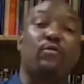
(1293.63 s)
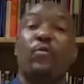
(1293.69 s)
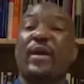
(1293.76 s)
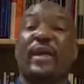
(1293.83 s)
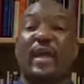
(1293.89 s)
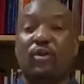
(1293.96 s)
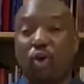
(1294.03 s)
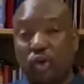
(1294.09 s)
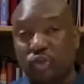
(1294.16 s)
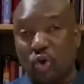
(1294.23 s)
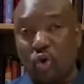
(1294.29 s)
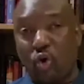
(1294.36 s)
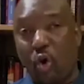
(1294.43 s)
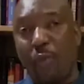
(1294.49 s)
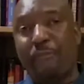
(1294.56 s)
But we can
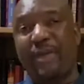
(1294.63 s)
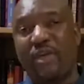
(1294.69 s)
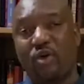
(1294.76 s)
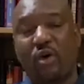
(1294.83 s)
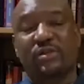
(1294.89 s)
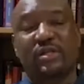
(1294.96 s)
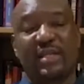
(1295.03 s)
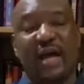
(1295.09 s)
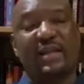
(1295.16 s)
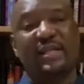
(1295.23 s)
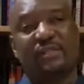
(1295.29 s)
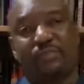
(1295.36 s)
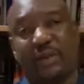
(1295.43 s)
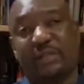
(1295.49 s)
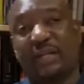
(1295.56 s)
also go beyond
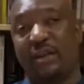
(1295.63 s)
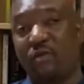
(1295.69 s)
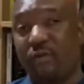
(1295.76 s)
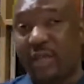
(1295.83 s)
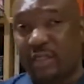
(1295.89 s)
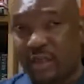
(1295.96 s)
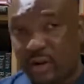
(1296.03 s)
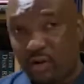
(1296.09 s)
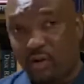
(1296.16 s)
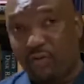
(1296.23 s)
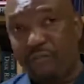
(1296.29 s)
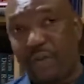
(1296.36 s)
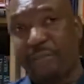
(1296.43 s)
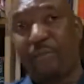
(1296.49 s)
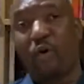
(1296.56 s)
that, especially with a
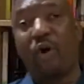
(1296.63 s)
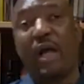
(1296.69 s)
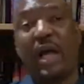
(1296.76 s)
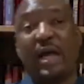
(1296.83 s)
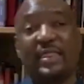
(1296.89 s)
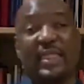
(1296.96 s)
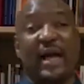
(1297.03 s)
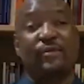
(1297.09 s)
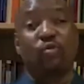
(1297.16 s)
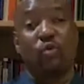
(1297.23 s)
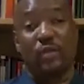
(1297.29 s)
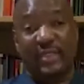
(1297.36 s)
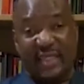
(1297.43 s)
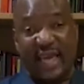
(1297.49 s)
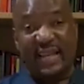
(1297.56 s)
lot of people
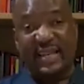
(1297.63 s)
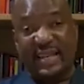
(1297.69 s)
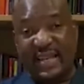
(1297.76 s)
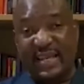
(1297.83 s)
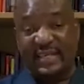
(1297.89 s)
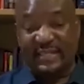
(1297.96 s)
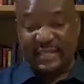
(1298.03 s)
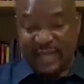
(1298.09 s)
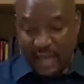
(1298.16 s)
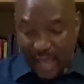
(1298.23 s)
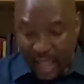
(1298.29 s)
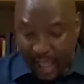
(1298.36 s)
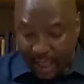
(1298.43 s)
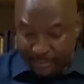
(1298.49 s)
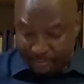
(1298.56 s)
that will then need
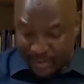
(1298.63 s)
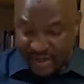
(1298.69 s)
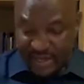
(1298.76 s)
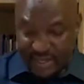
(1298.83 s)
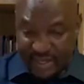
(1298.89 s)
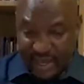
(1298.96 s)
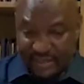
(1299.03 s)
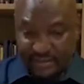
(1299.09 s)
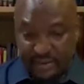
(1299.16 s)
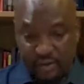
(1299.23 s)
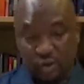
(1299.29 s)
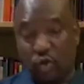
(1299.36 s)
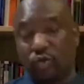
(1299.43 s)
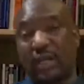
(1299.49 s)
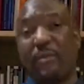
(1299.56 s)

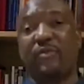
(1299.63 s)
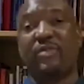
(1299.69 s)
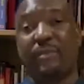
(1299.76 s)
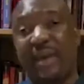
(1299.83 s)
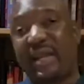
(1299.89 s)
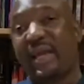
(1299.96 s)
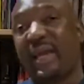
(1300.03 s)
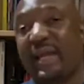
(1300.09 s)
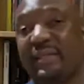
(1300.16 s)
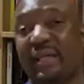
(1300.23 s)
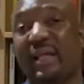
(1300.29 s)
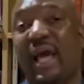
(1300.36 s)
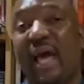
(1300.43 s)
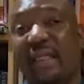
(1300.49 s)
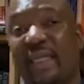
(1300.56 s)
medication. So some of the
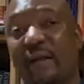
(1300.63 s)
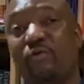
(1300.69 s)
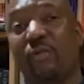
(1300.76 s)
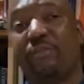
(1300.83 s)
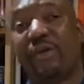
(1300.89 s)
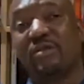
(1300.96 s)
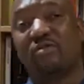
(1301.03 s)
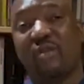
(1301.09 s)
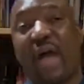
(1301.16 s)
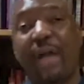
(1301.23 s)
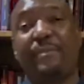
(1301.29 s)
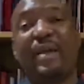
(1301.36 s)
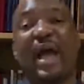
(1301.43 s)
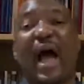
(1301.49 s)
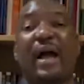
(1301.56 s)
medication that we
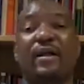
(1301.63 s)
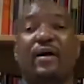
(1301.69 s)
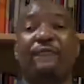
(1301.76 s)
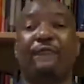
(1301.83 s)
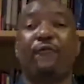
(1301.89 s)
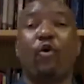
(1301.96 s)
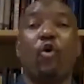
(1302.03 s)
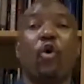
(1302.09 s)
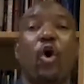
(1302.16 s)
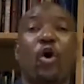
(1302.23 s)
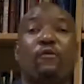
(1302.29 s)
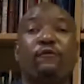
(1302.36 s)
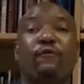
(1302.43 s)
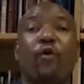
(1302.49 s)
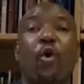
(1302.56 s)
prescribe
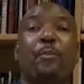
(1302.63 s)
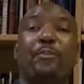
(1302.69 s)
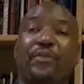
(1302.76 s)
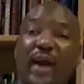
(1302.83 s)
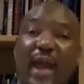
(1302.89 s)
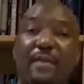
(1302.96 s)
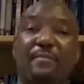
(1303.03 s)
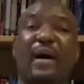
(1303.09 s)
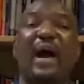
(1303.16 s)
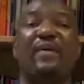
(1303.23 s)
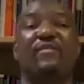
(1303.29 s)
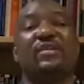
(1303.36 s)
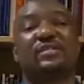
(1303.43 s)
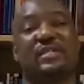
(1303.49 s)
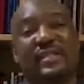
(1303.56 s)
for
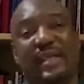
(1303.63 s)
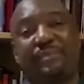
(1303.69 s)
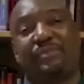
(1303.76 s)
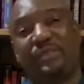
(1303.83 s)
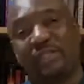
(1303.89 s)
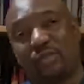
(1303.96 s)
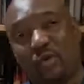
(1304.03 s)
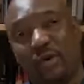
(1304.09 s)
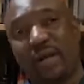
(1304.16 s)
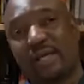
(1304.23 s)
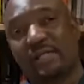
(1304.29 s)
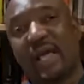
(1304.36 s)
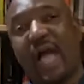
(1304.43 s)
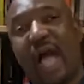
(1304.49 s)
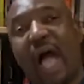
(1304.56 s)
primary sleep
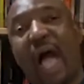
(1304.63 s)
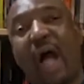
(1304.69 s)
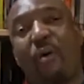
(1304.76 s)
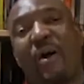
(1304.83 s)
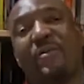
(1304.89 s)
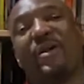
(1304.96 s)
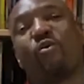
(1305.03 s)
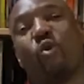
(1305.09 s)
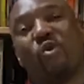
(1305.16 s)
disorders are what